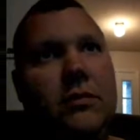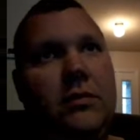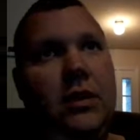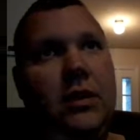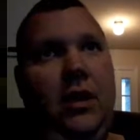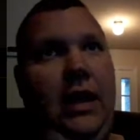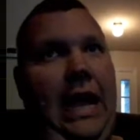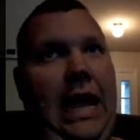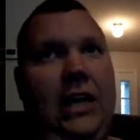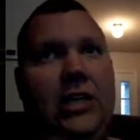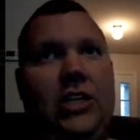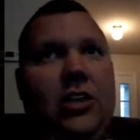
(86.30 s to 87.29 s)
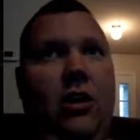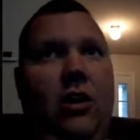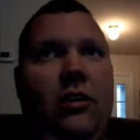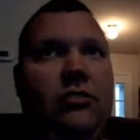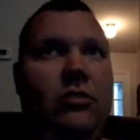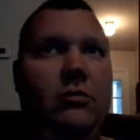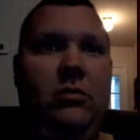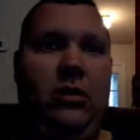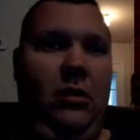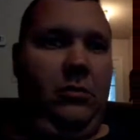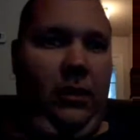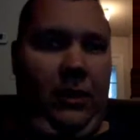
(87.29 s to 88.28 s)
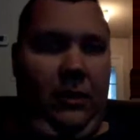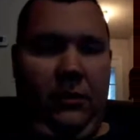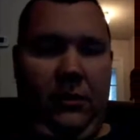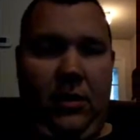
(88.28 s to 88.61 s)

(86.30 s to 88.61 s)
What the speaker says: Action or awesome something.